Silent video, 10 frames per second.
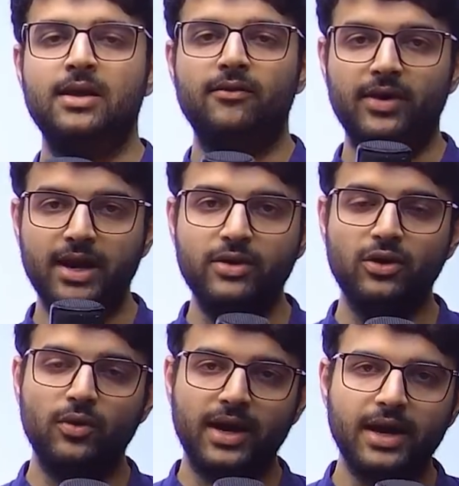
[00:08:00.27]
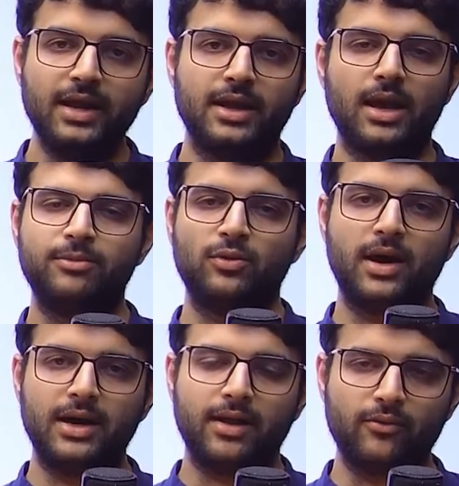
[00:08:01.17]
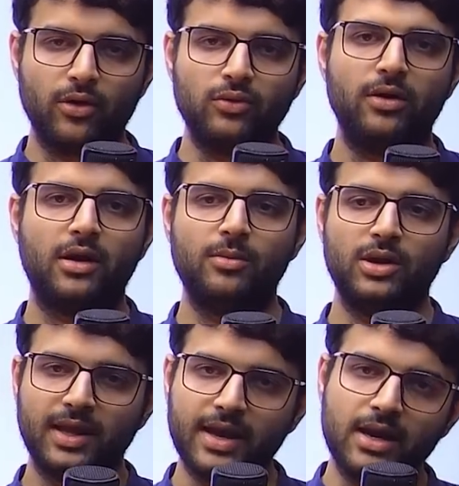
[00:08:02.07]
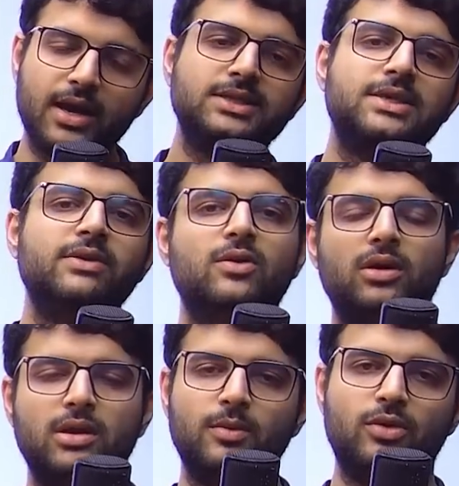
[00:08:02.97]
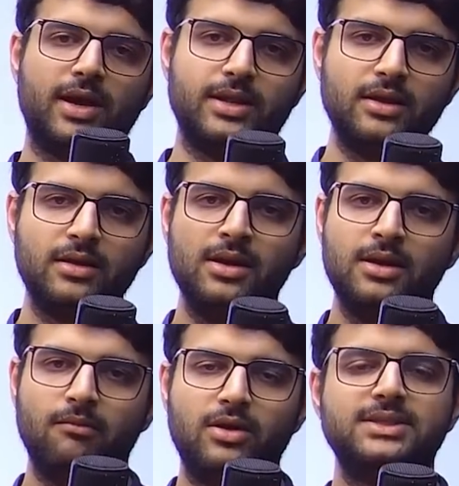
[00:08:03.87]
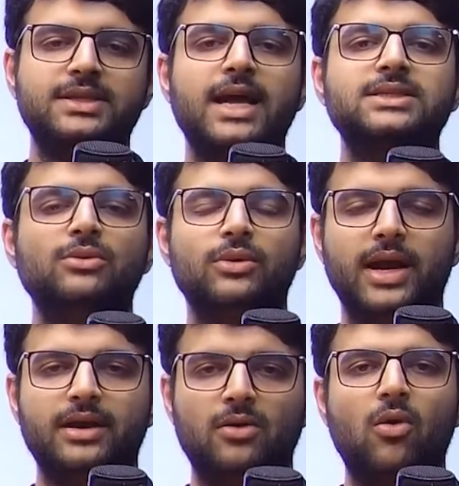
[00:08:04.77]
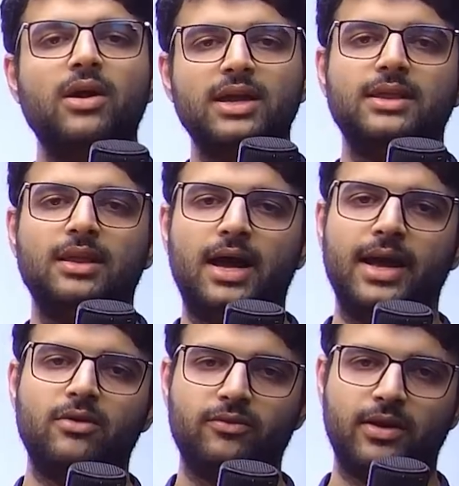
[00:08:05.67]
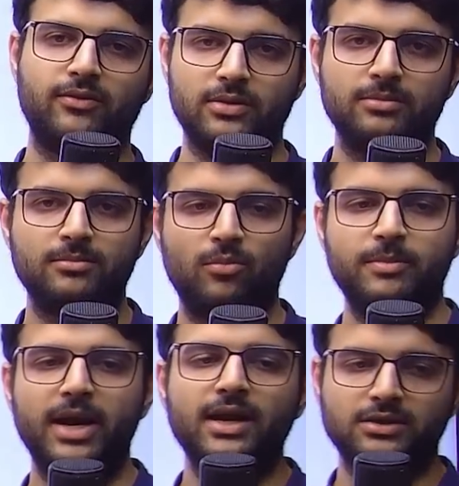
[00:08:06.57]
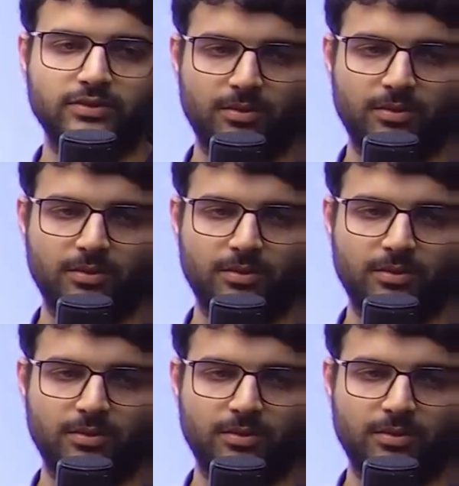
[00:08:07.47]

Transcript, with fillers: whenever you are ready up to i want to contribute then aggressively contribute together because that's how you get caught in the eye of one of the maintainers of the